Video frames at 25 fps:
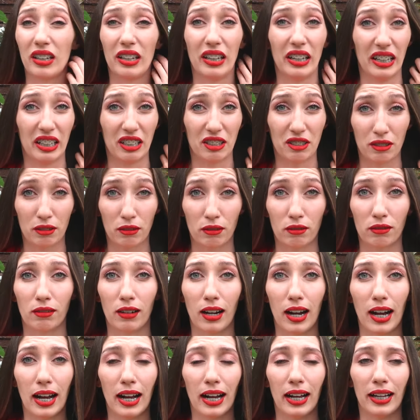it's
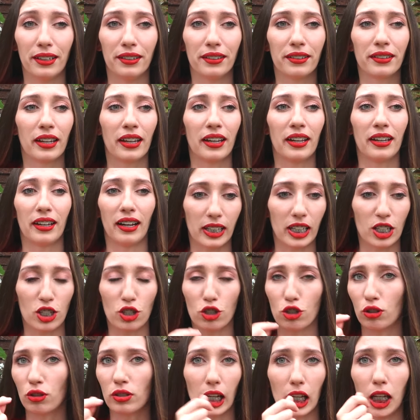grand.
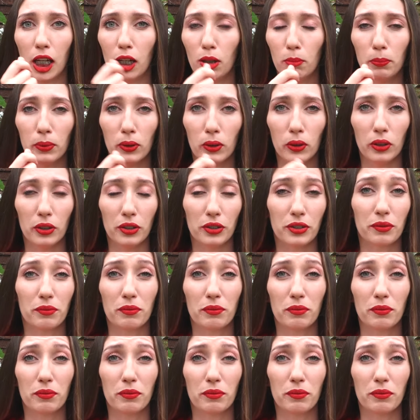It's just a little buzz,